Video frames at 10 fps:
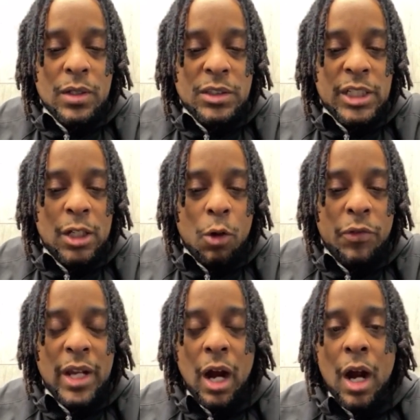Cheeto
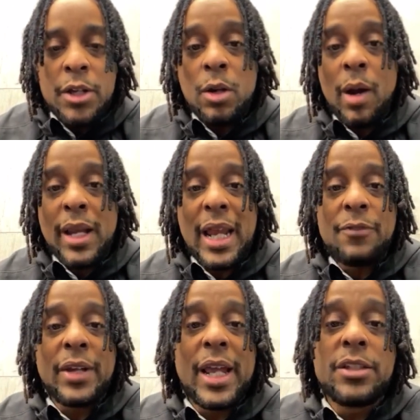VR, you know I
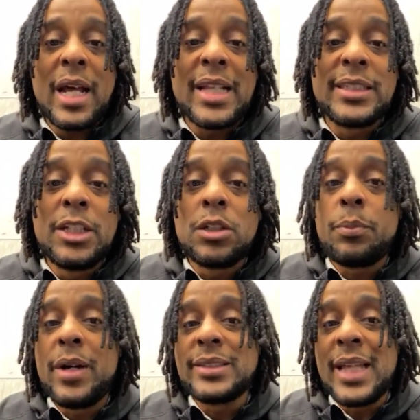can't forget you. I just need you to
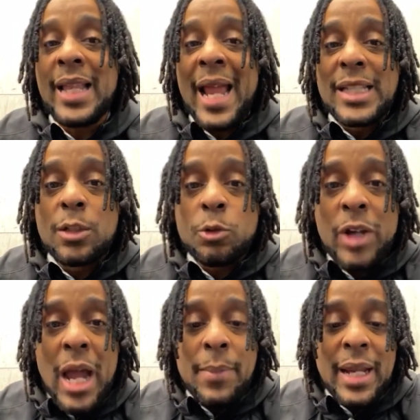press that like,
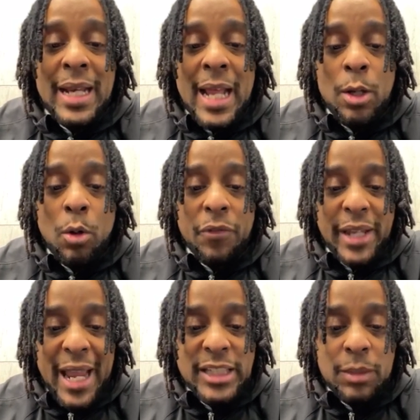subscribe, and hit that
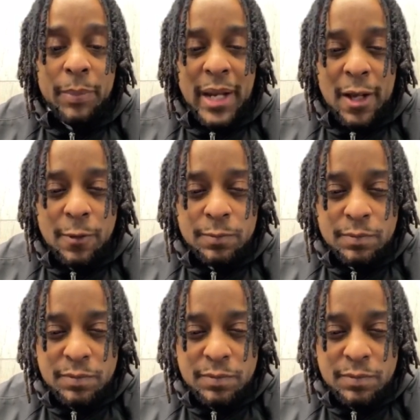notification bell.